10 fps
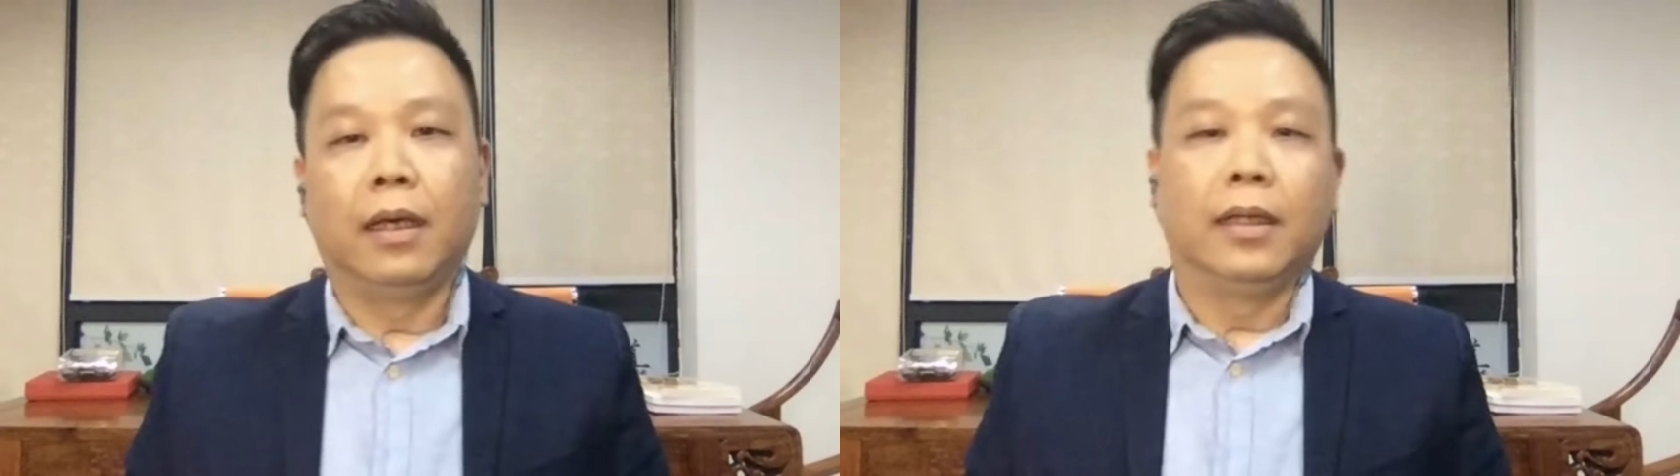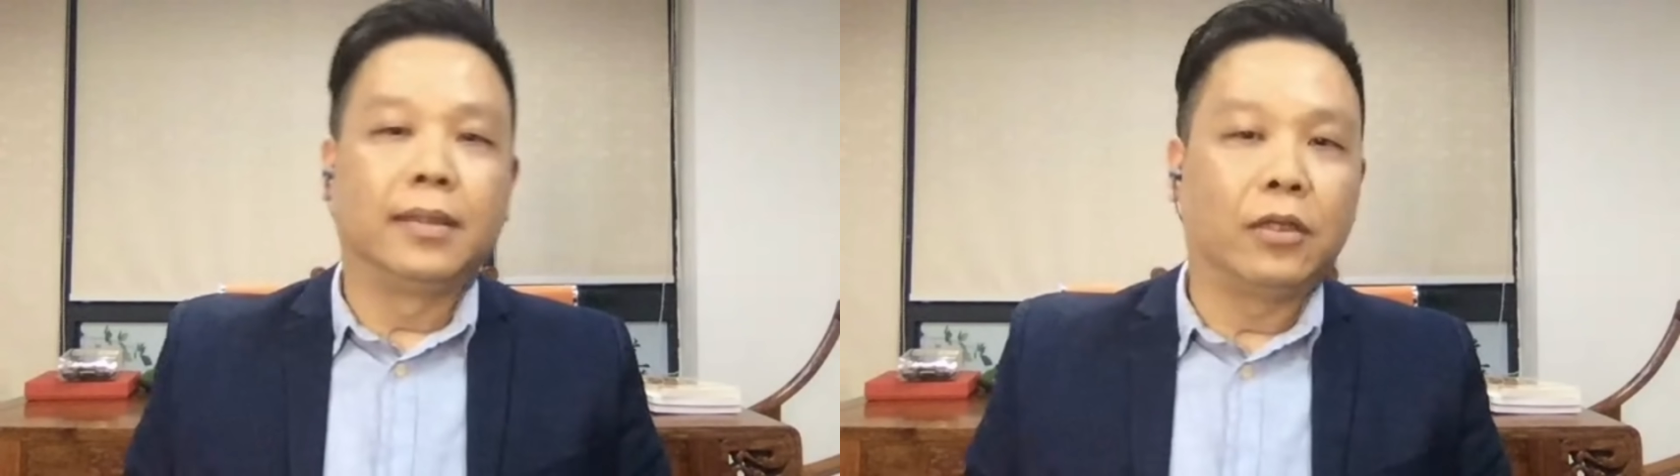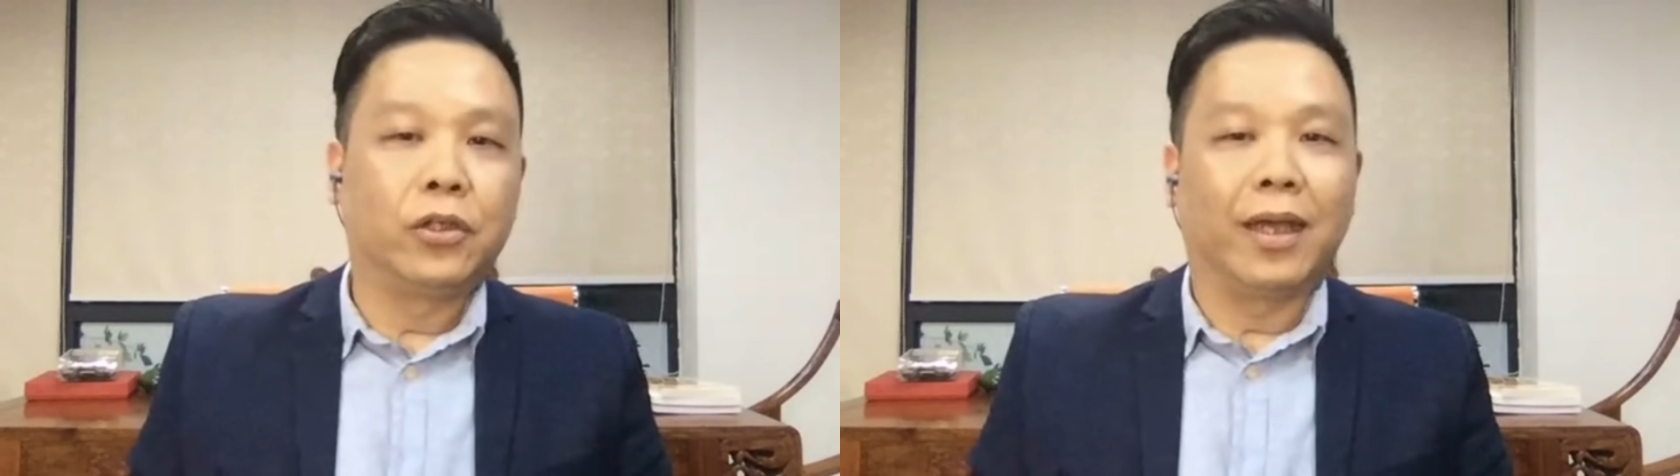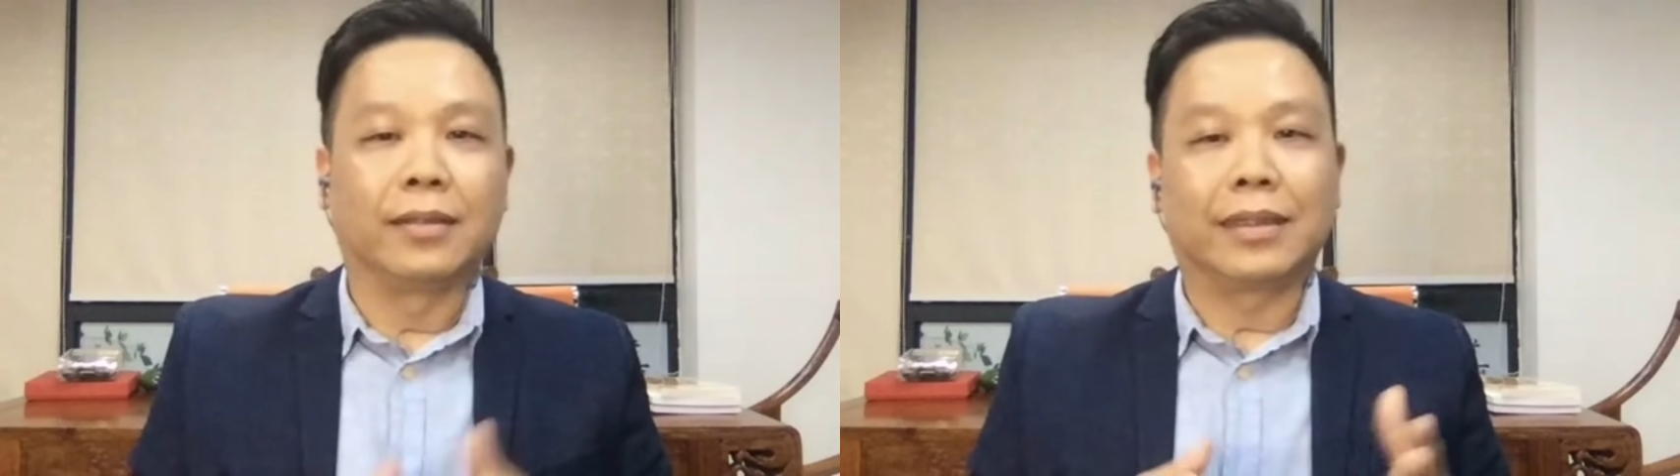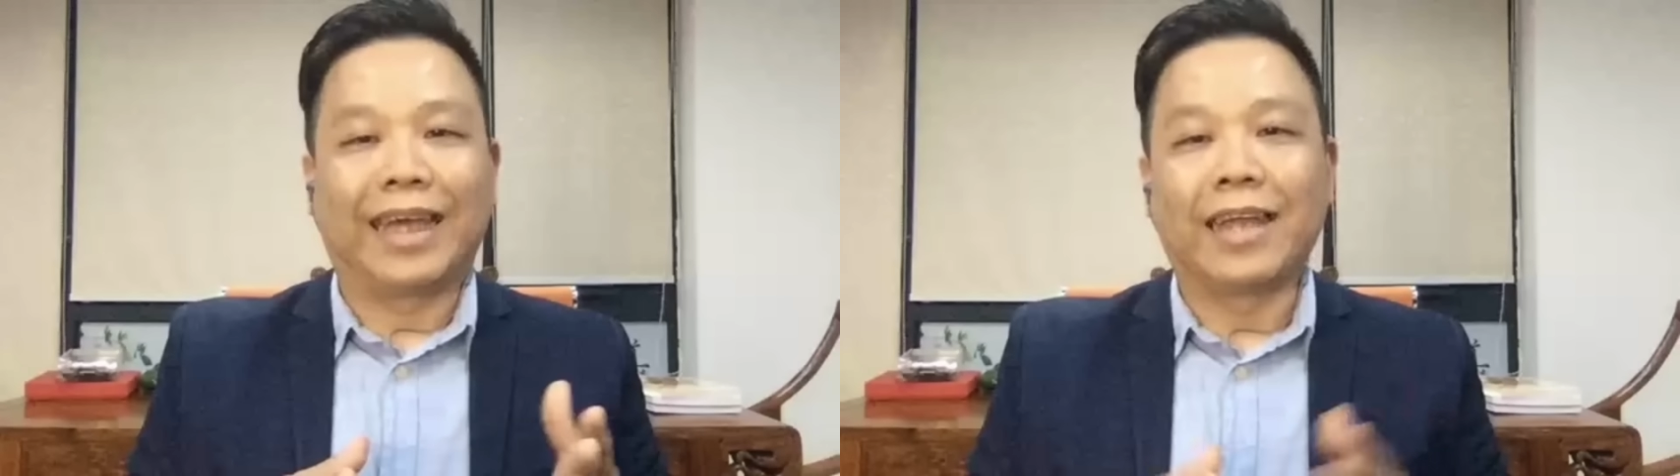such
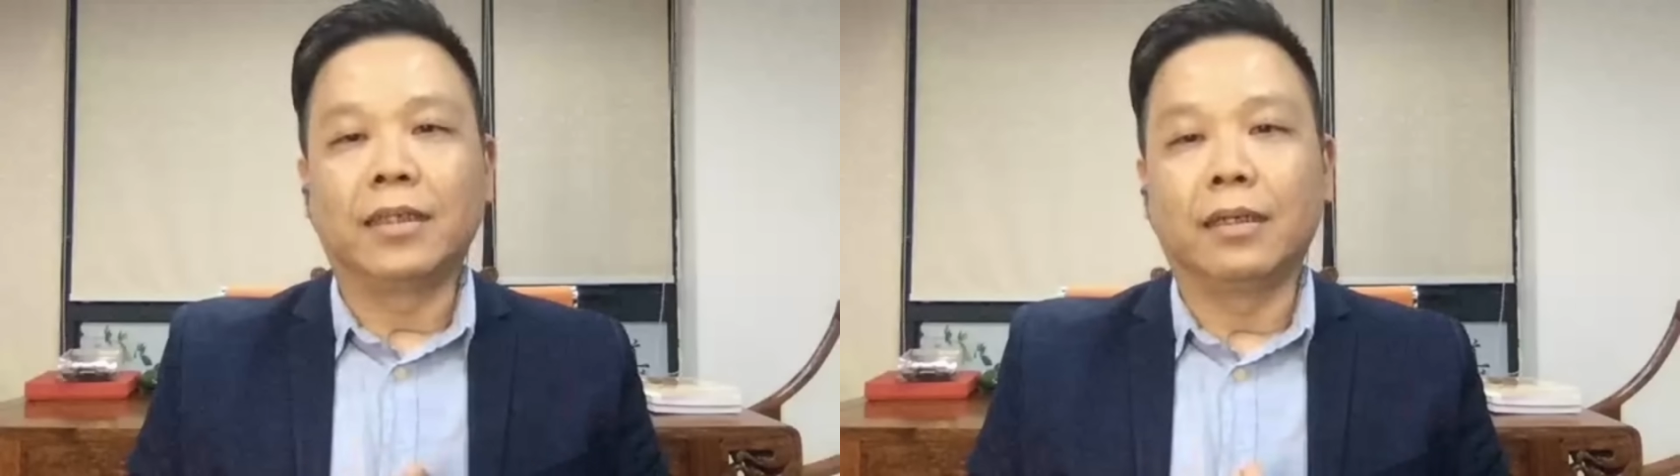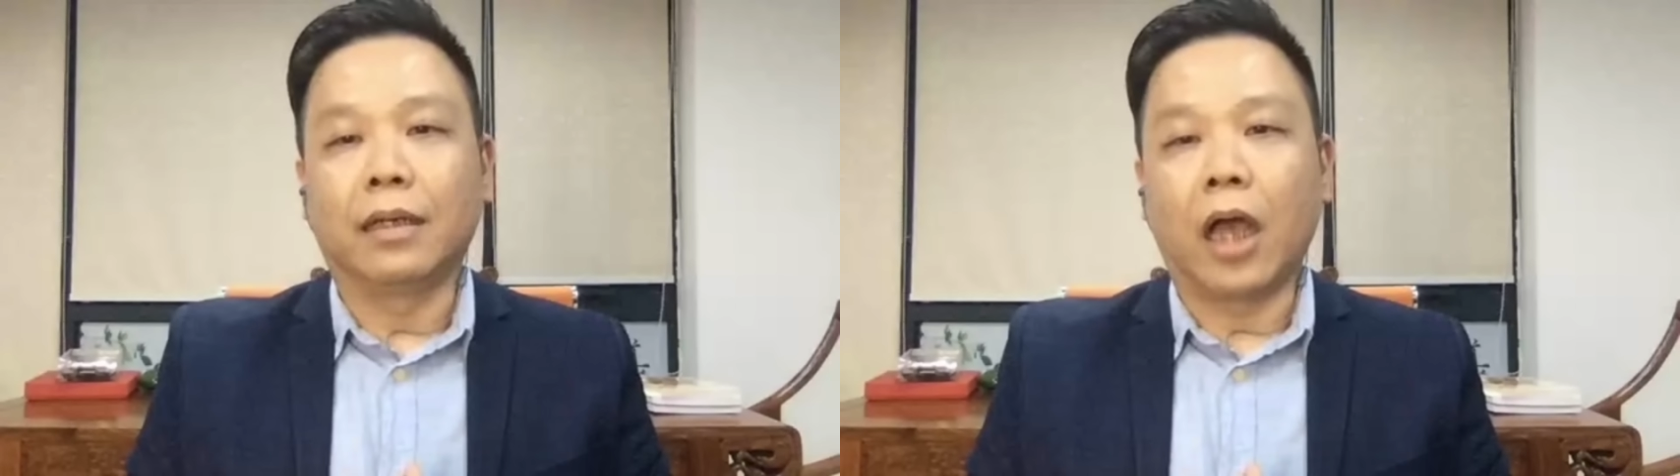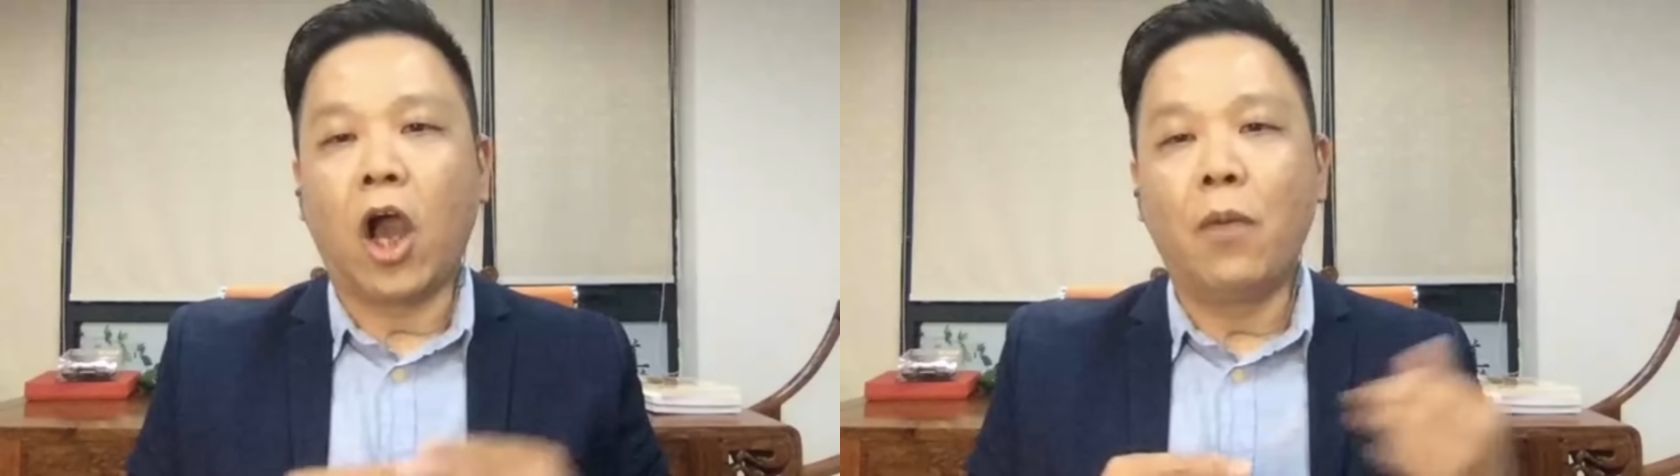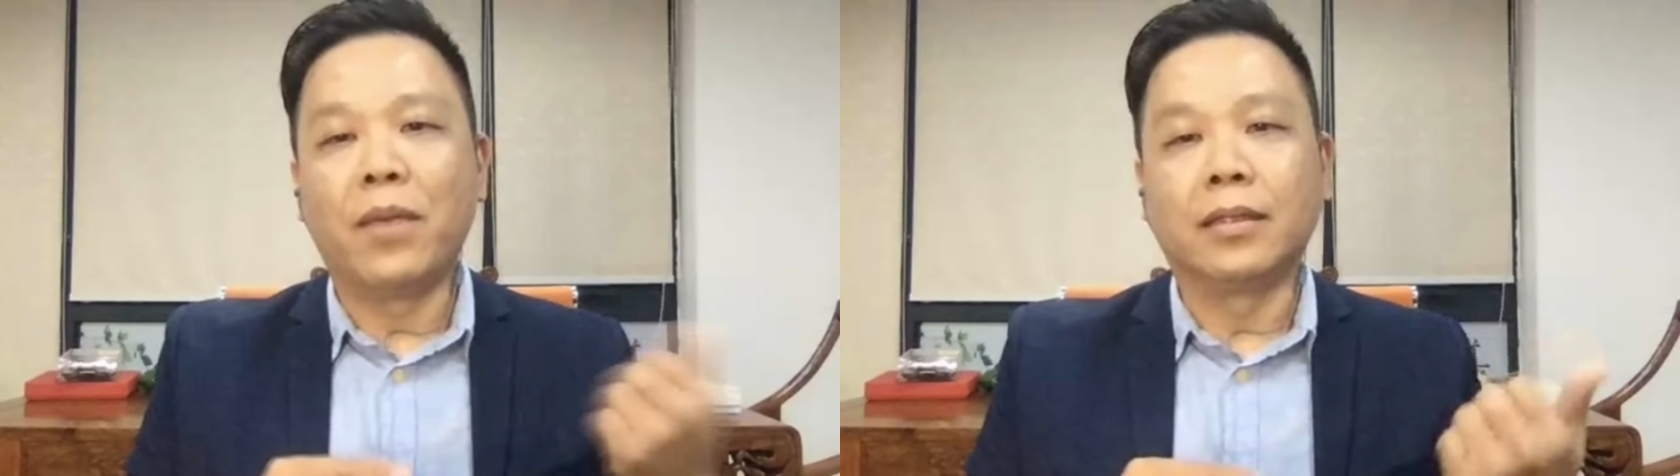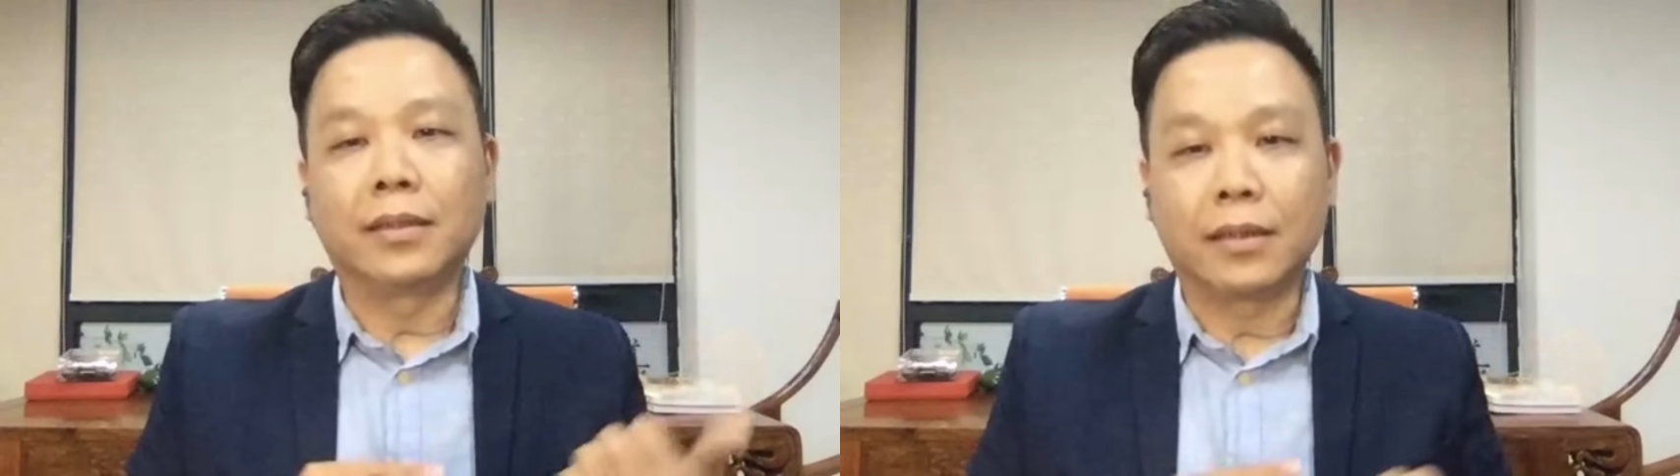as getting
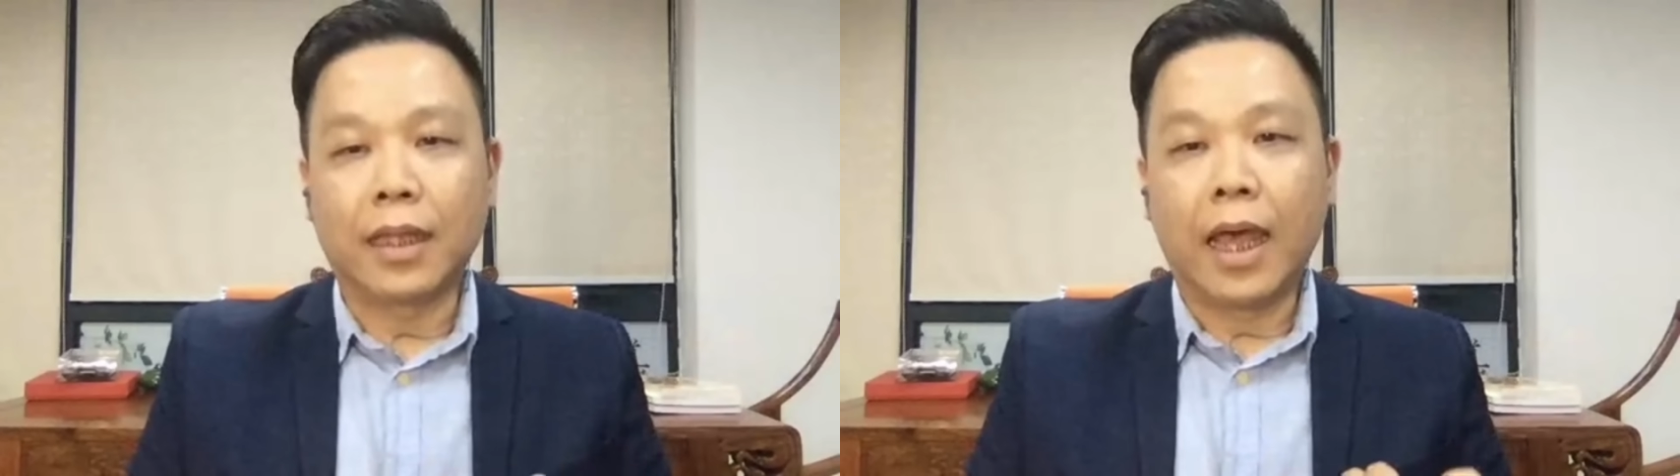comments